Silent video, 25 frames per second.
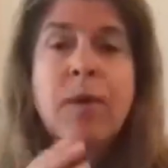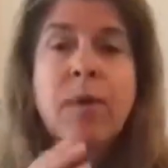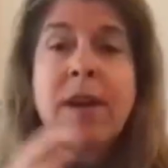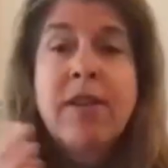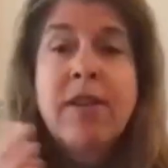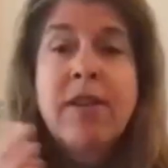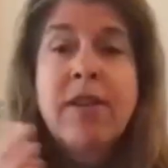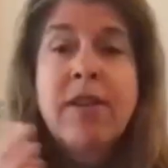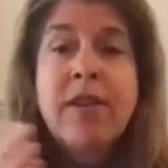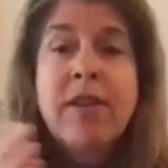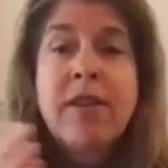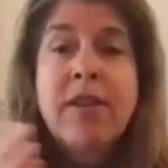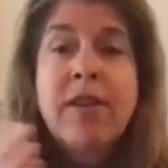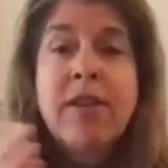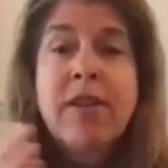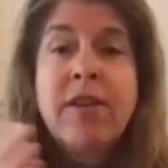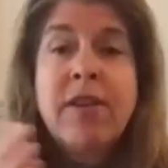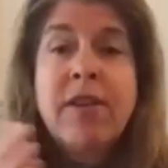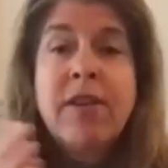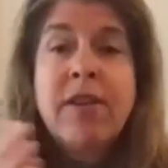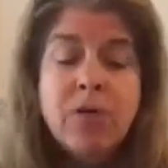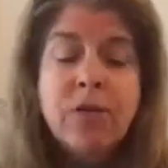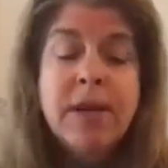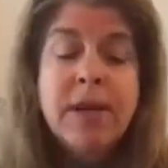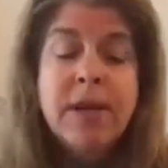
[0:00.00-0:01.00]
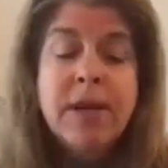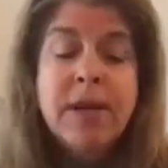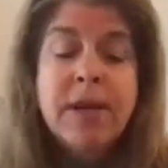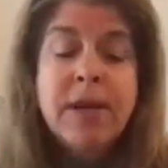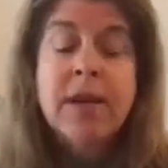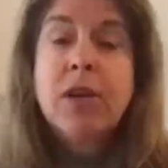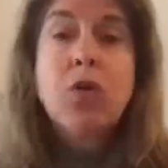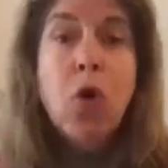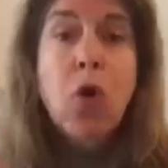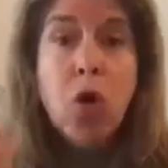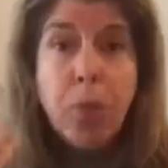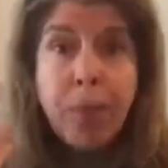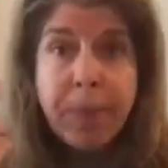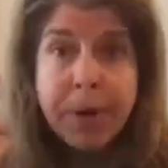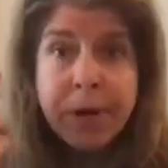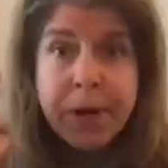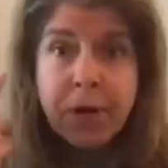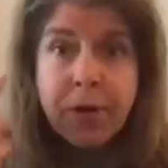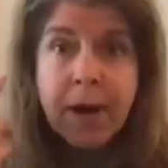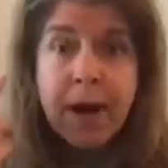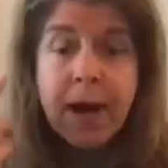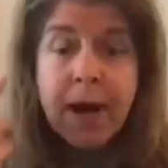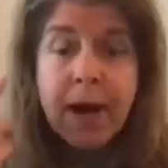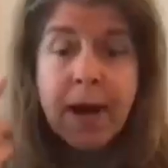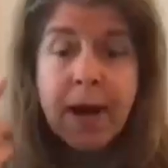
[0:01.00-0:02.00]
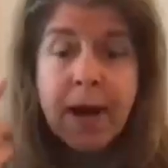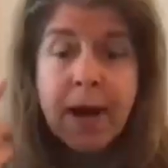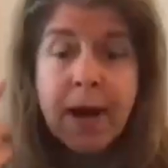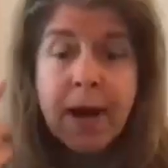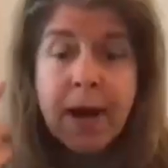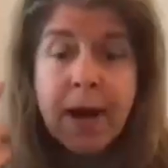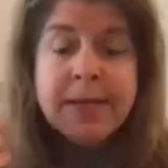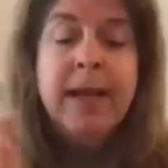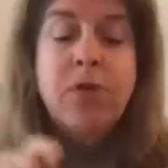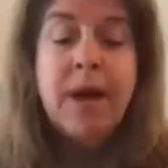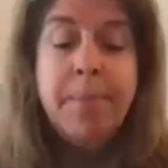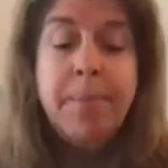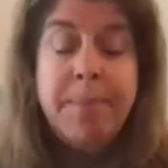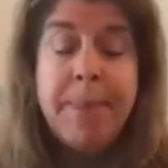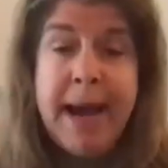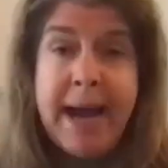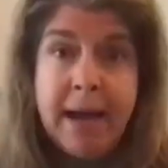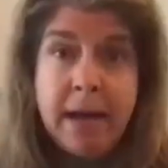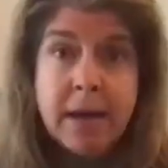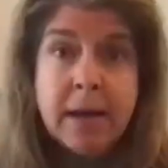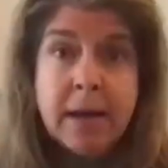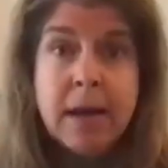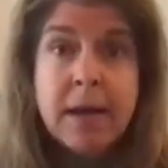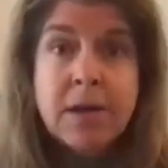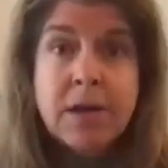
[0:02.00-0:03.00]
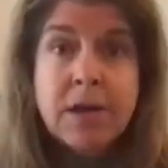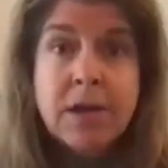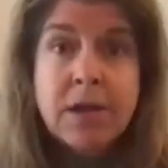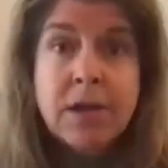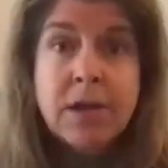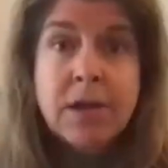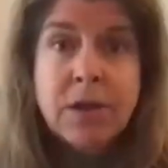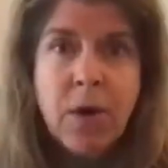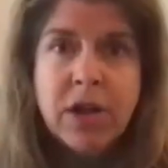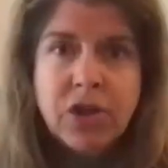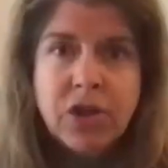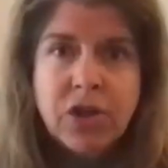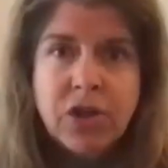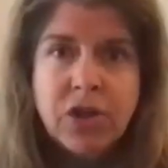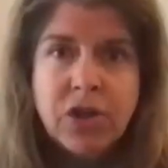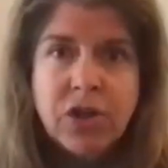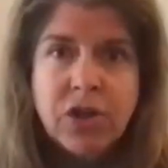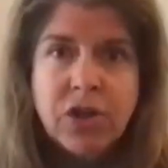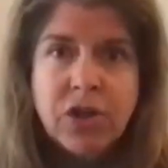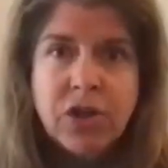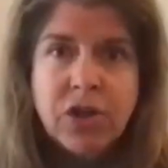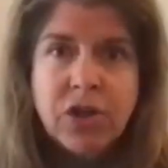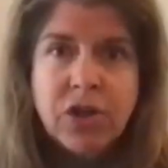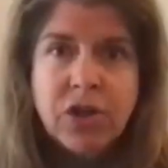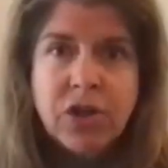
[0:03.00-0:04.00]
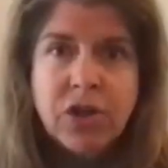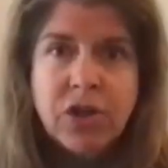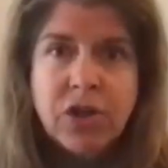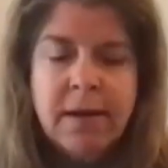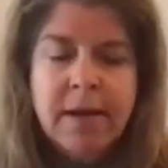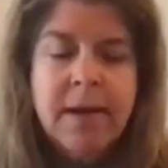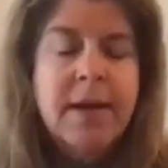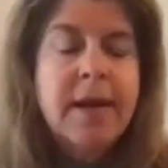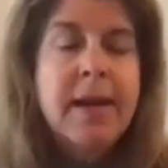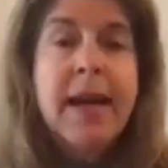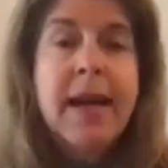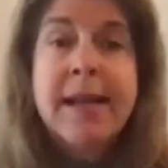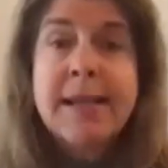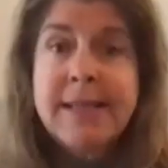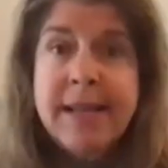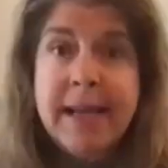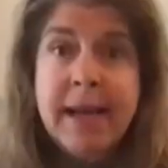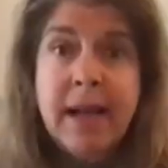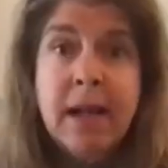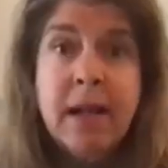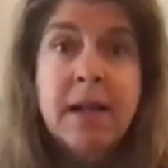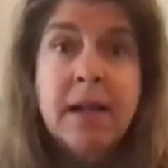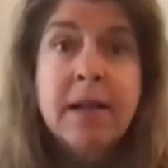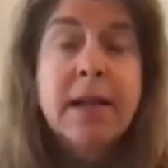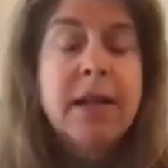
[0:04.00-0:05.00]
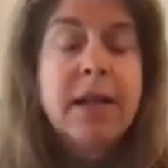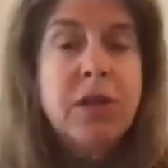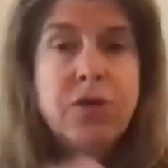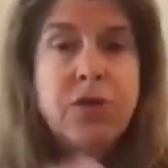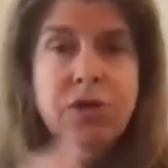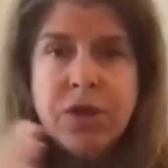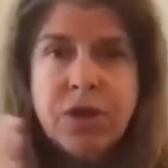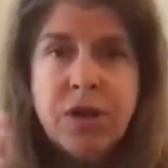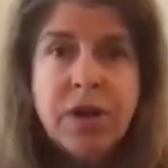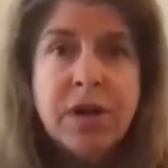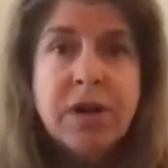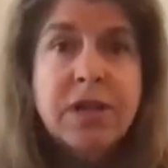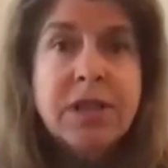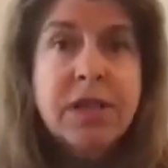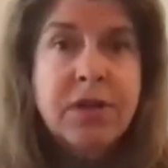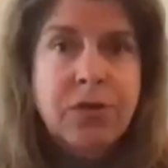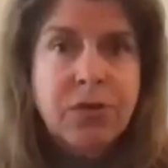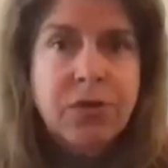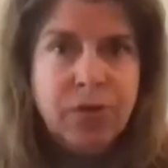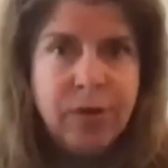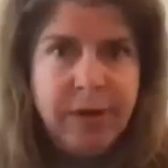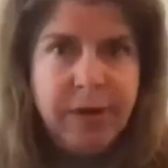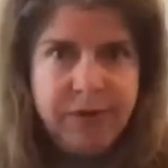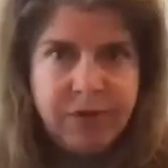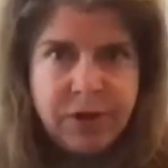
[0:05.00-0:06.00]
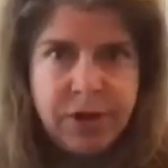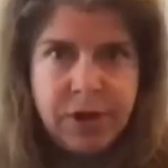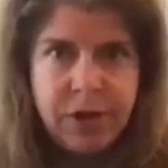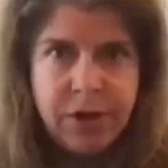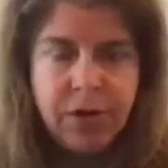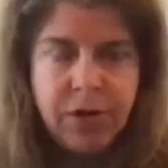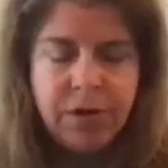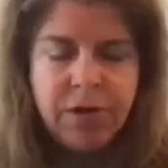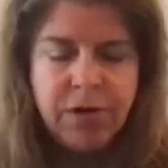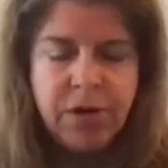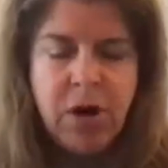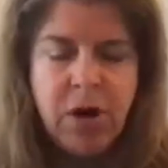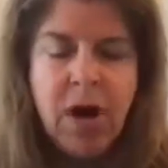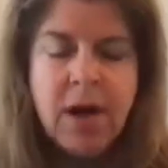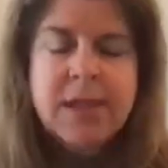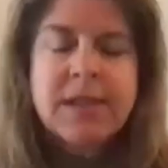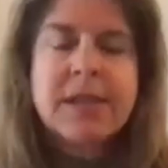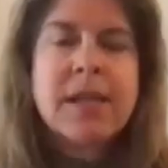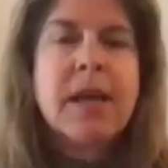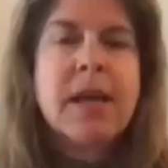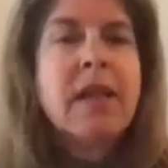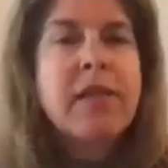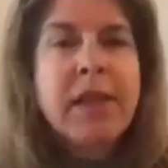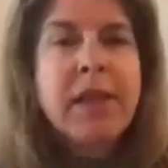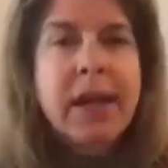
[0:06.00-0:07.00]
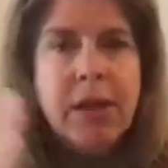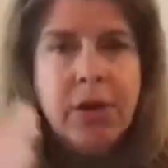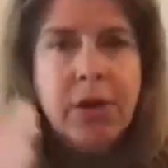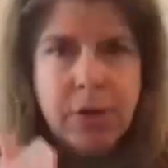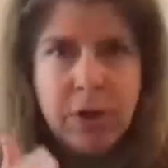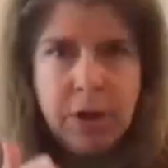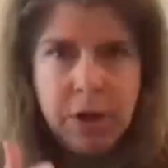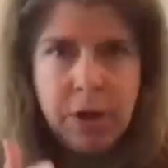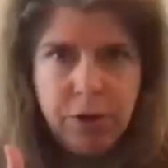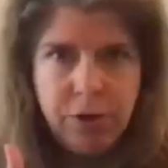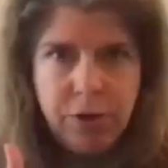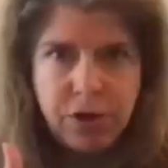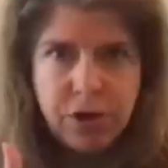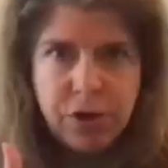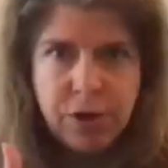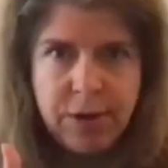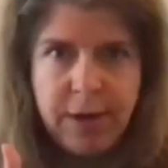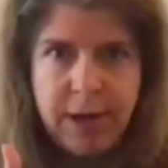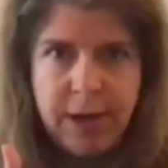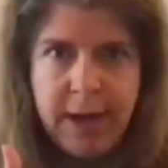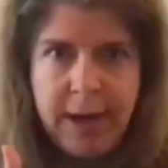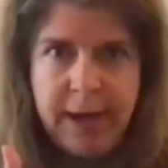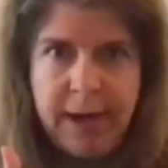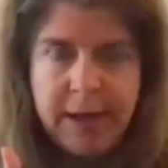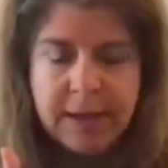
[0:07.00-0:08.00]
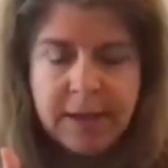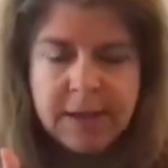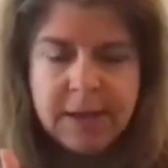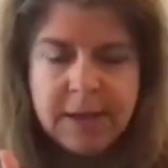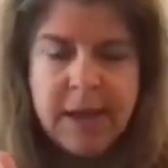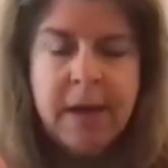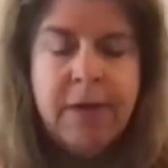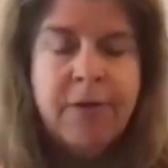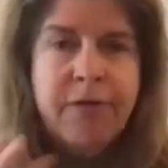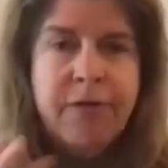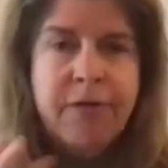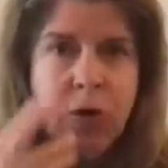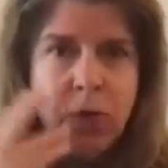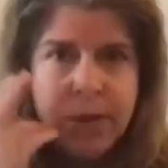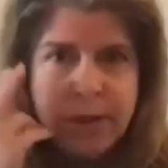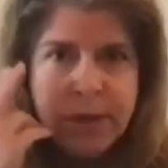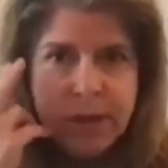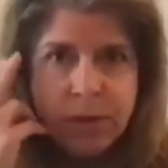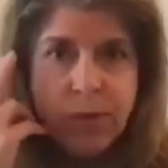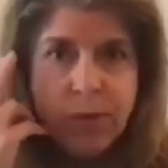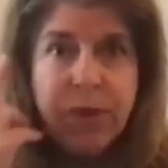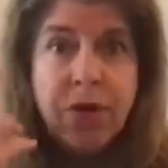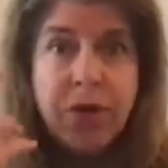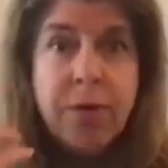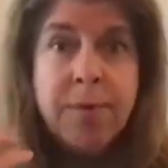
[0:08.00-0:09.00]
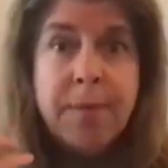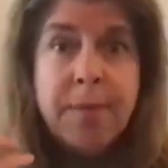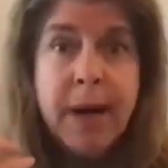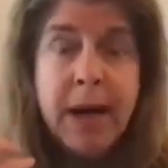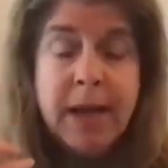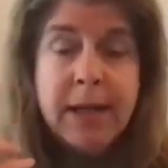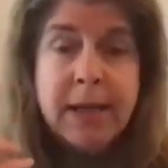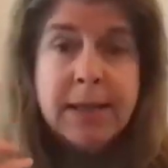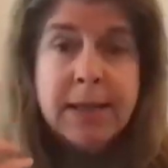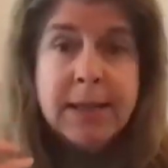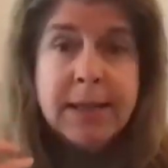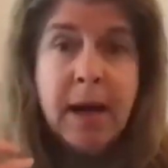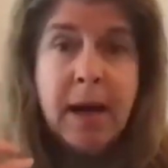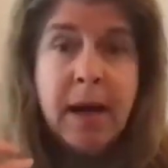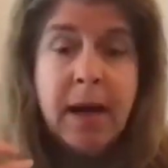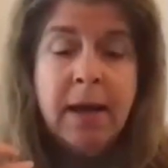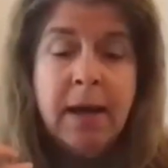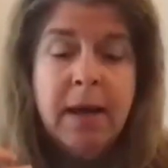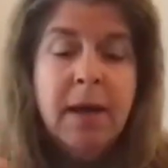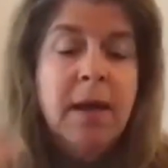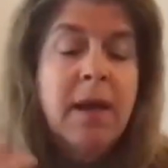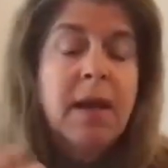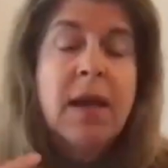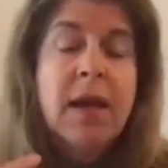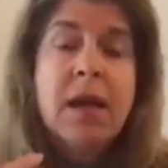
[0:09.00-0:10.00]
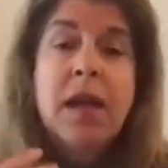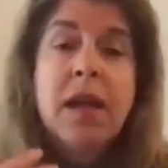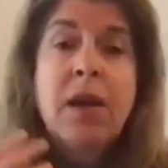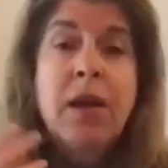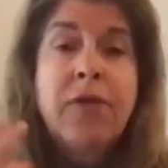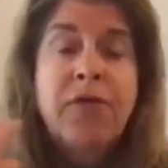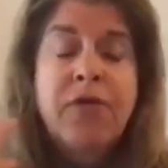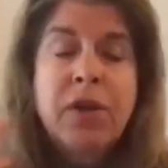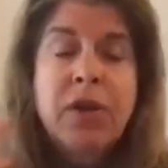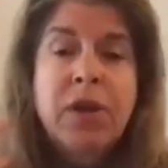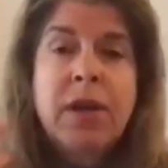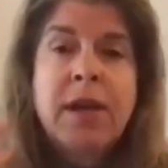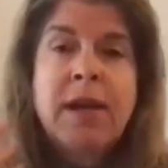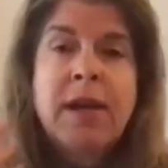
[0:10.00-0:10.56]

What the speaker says: When it fades out, you open your eyes and you come back to watching the candle until you start to drift in your thoughts. Then you close your eyes and focus with your mind's eye. If